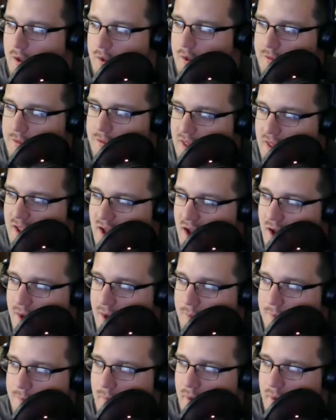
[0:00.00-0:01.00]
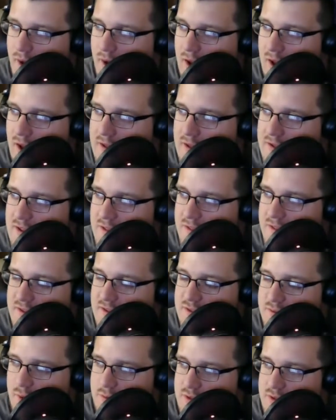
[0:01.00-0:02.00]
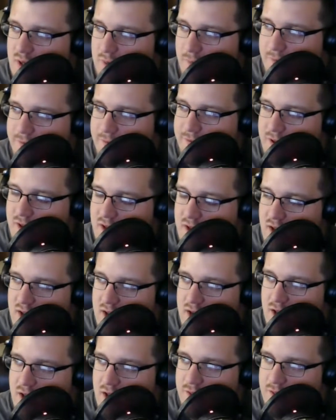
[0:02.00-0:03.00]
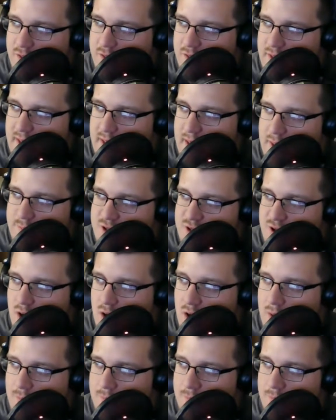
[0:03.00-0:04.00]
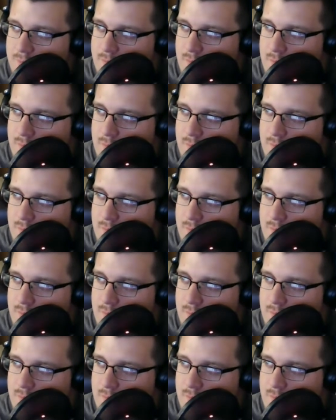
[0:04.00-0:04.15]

They I think this is what I want to talk about. In the Gamescom,